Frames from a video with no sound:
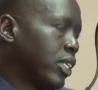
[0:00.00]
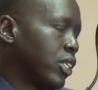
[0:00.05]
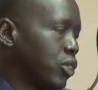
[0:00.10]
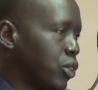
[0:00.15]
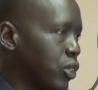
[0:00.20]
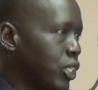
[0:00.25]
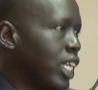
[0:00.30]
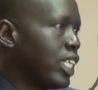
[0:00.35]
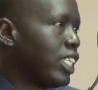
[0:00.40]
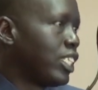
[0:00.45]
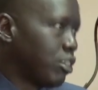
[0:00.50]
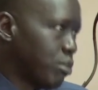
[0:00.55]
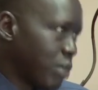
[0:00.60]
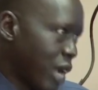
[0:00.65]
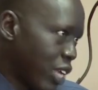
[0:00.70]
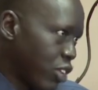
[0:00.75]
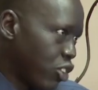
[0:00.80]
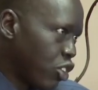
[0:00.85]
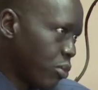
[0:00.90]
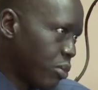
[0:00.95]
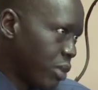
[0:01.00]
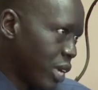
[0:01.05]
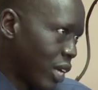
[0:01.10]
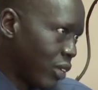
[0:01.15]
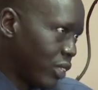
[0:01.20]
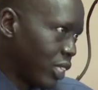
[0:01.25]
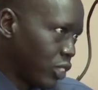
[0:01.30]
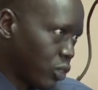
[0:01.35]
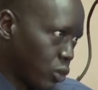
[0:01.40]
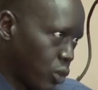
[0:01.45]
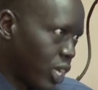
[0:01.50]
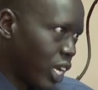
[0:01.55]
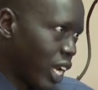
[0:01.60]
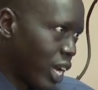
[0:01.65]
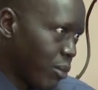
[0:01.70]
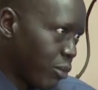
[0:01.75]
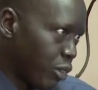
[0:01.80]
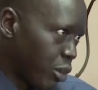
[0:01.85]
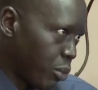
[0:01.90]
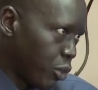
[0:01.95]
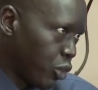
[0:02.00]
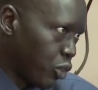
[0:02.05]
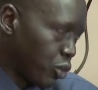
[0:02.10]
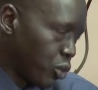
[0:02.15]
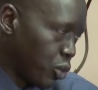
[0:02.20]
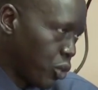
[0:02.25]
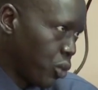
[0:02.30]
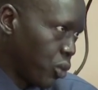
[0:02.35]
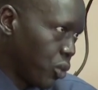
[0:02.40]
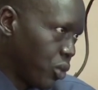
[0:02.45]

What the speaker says: So that is my job now. That's what I am supposed to do.